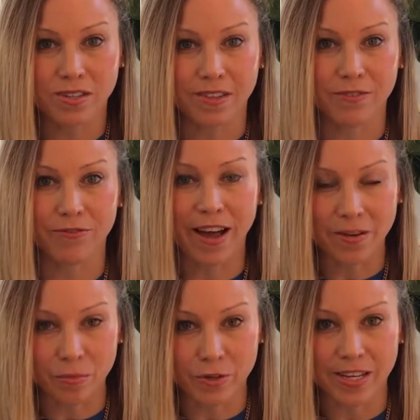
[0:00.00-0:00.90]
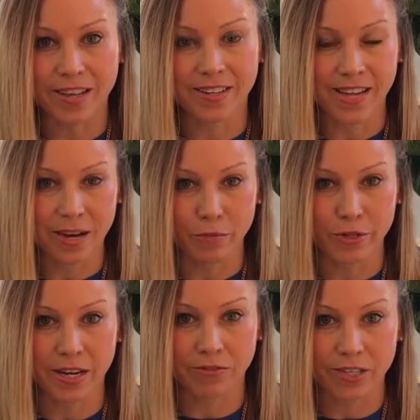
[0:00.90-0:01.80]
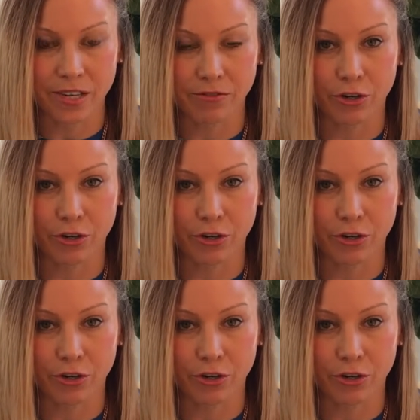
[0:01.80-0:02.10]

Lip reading: the 5% and 10% risk of